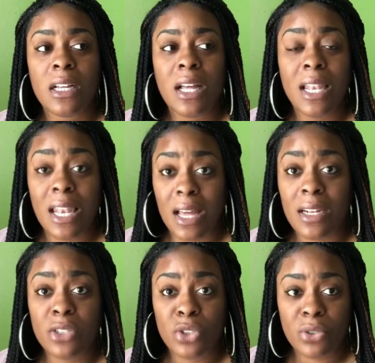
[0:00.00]
a lot
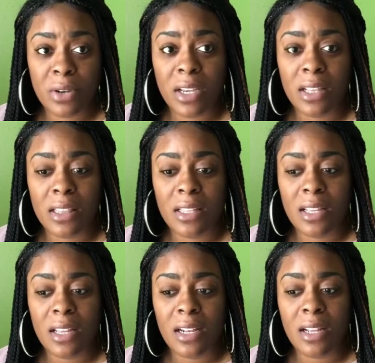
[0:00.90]
of strength
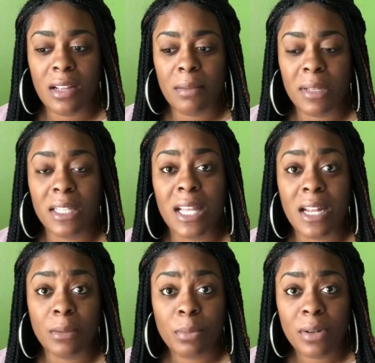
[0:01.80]
and a
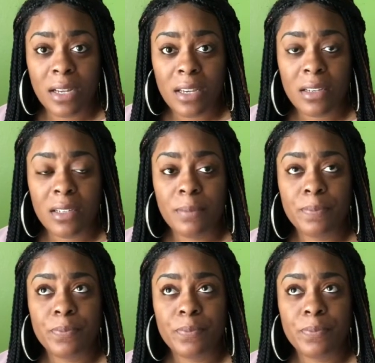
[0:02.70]
lot of prayer